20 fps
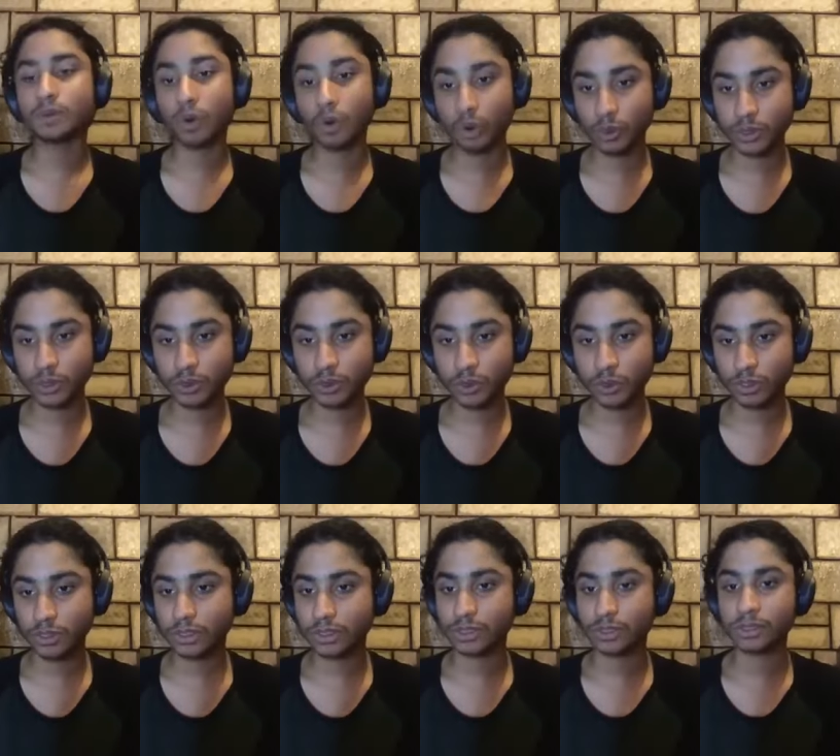always
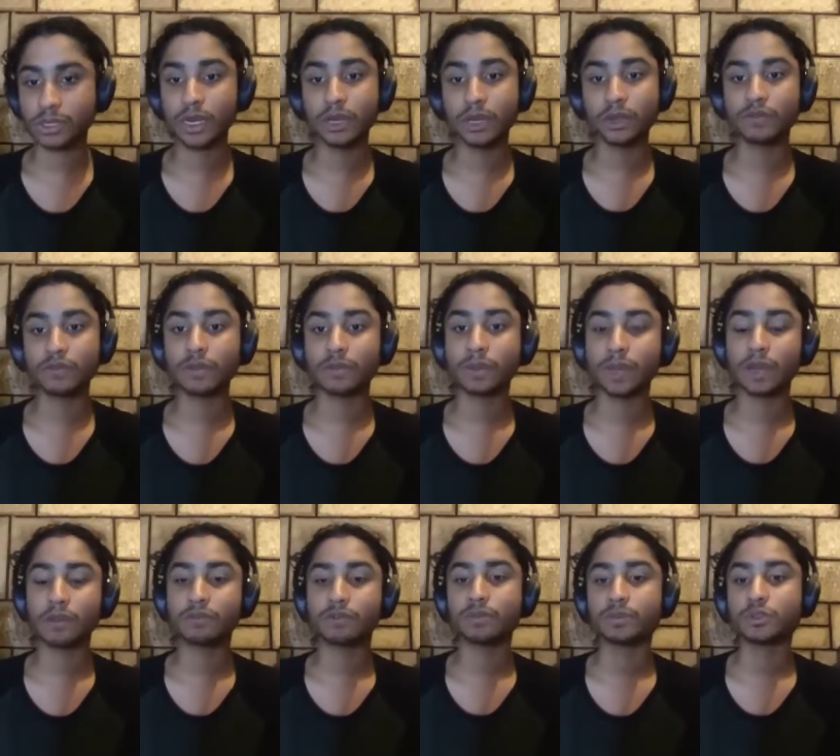contact any of the
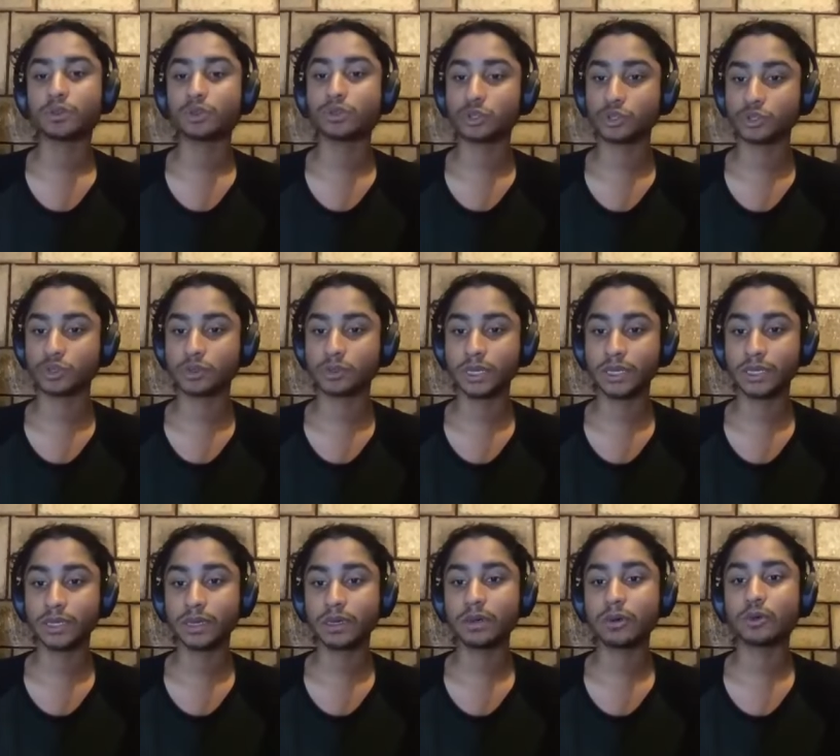platforms on social
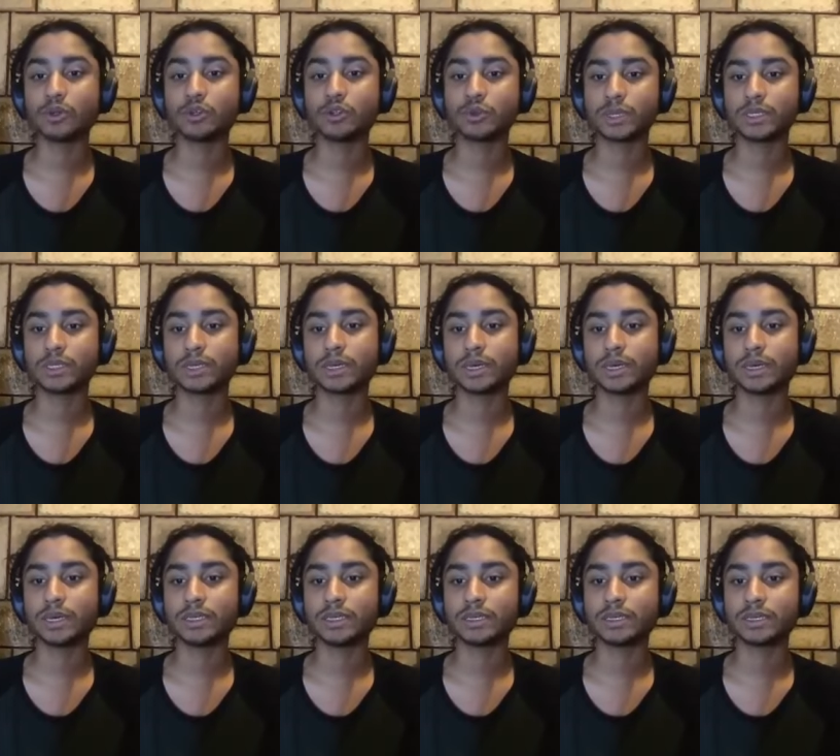media. On Twitter,
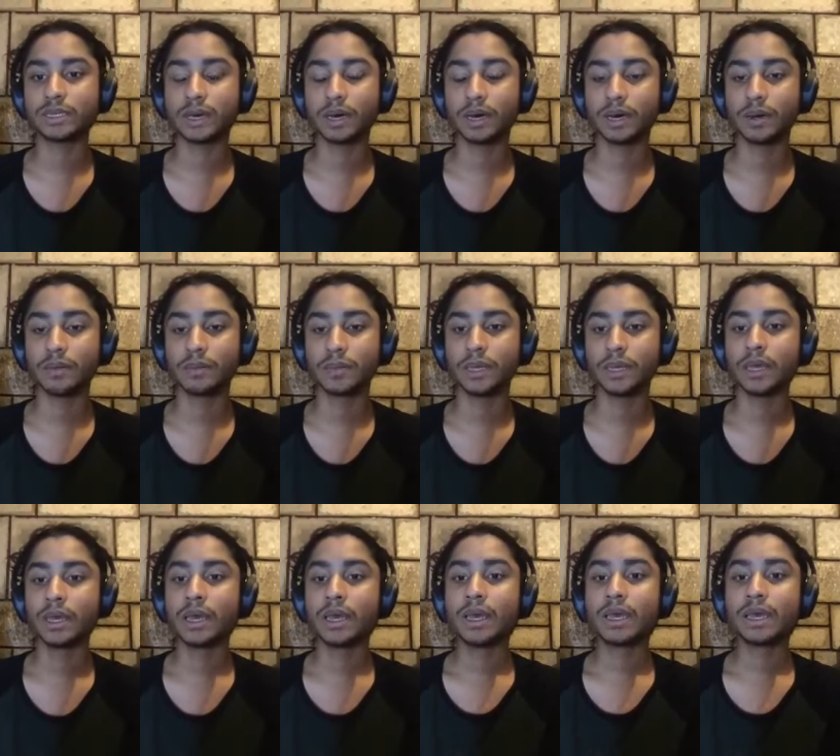it's um,
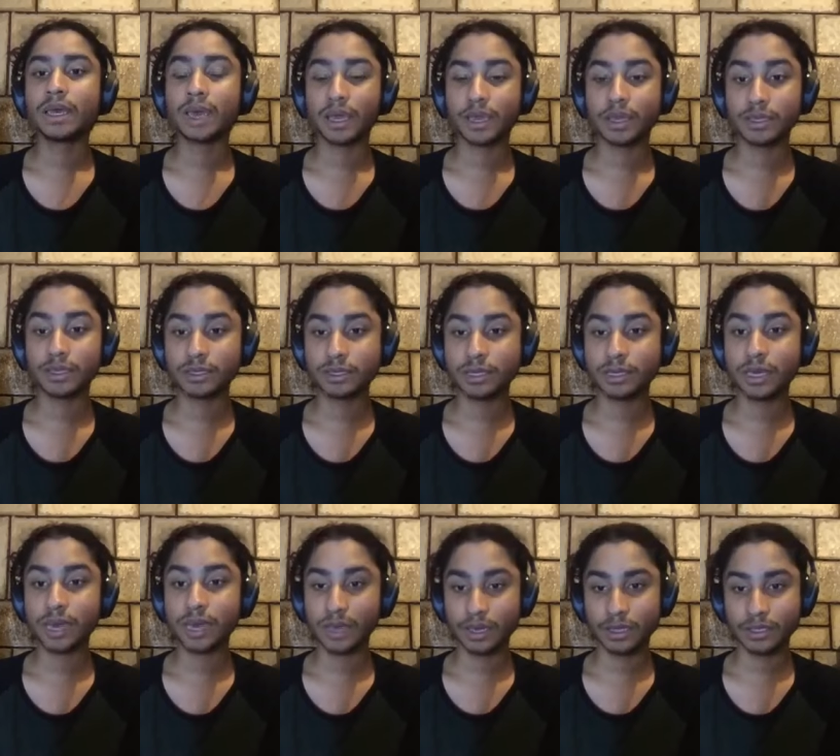Kenyan,
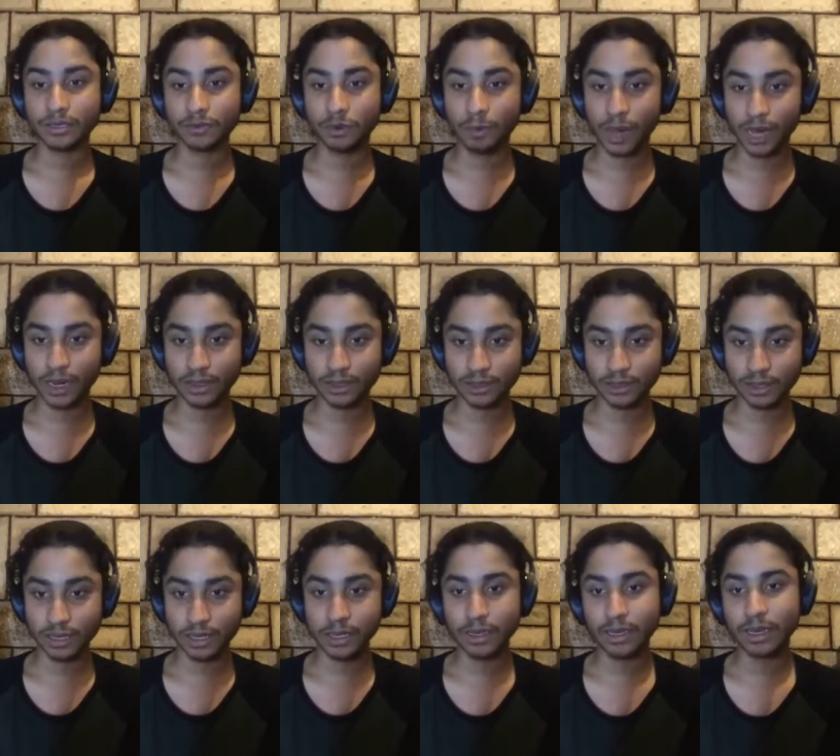Kenyans for
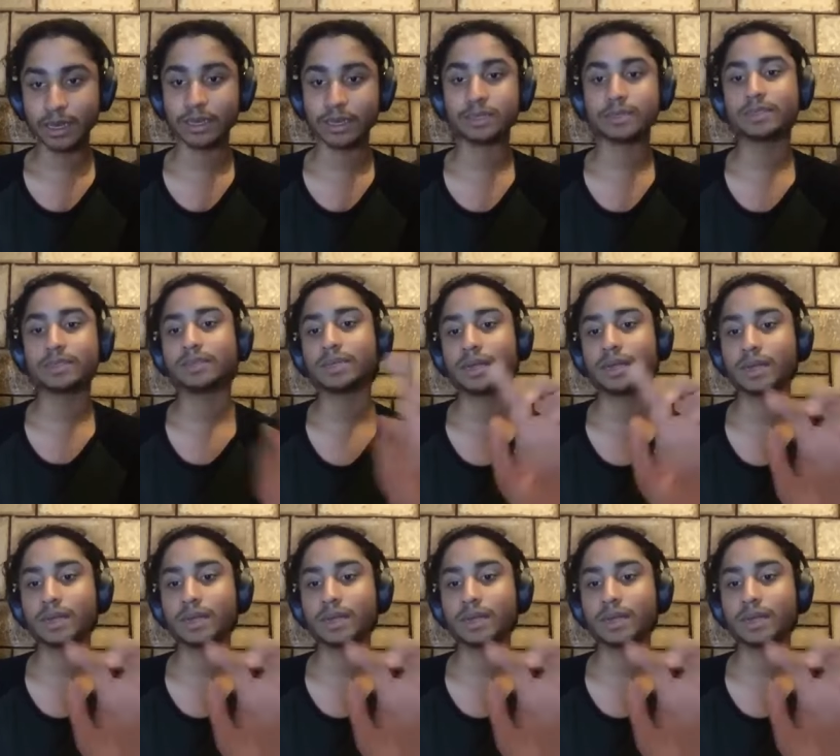Palestine, Kenyans